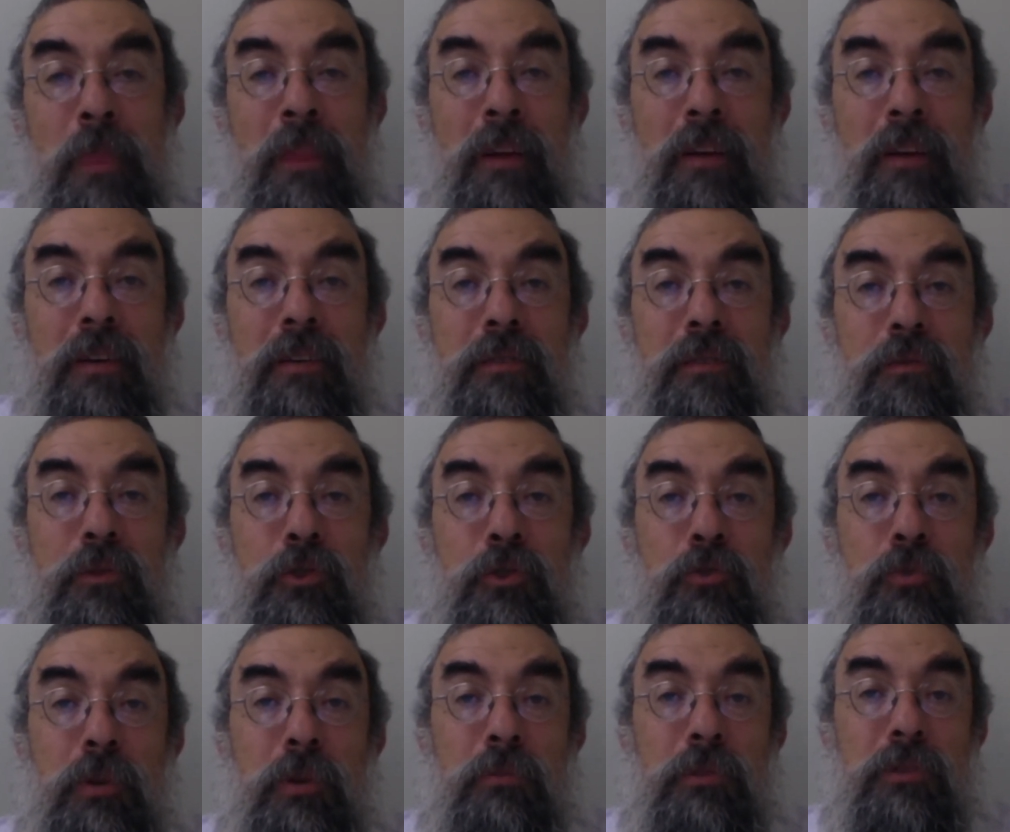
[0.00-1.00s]
many
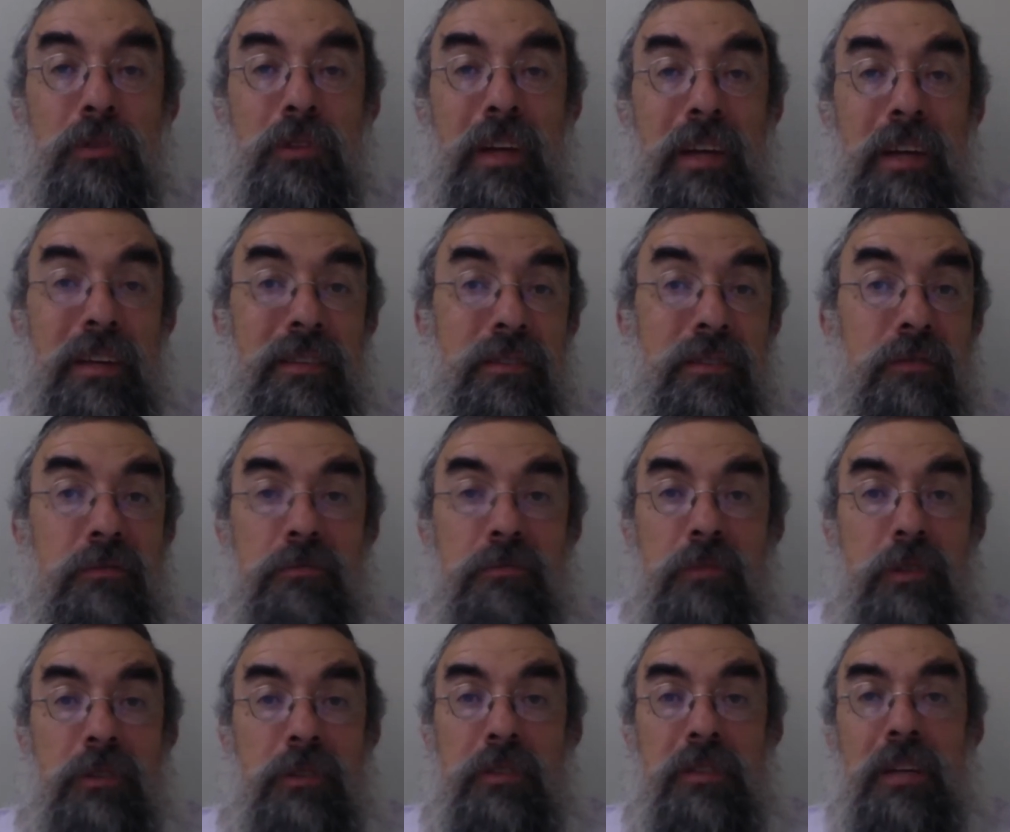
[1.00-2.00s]
things of a
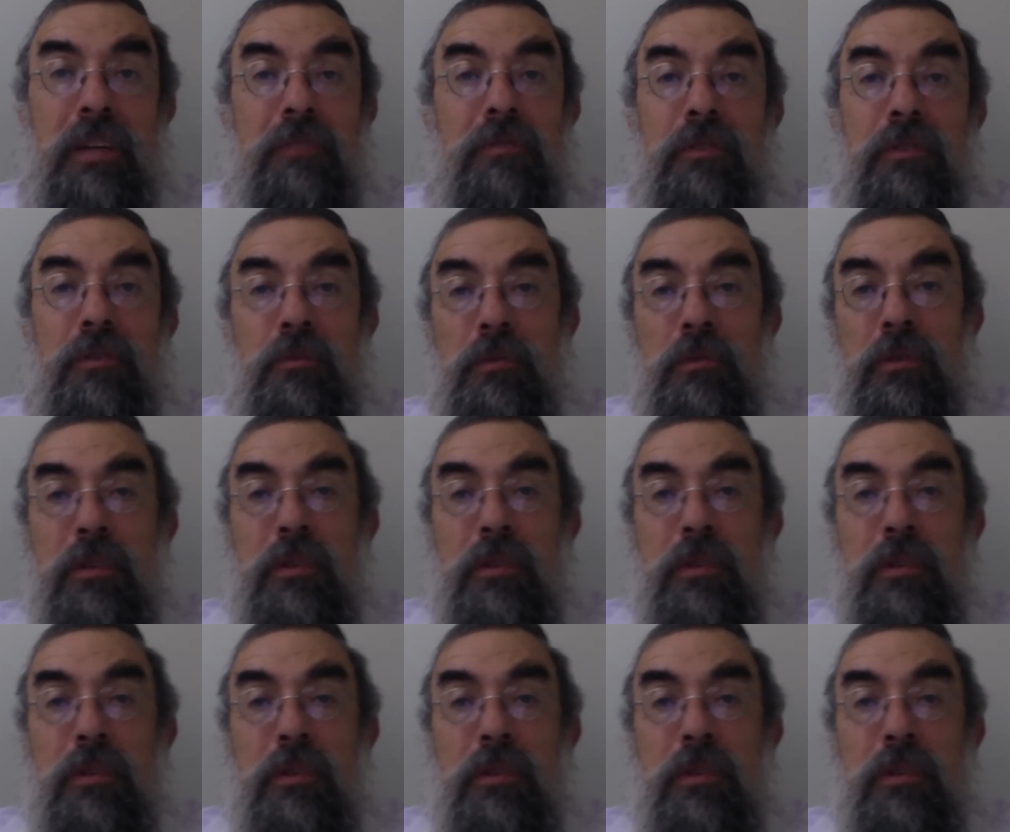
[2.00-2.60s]
spiritual nature,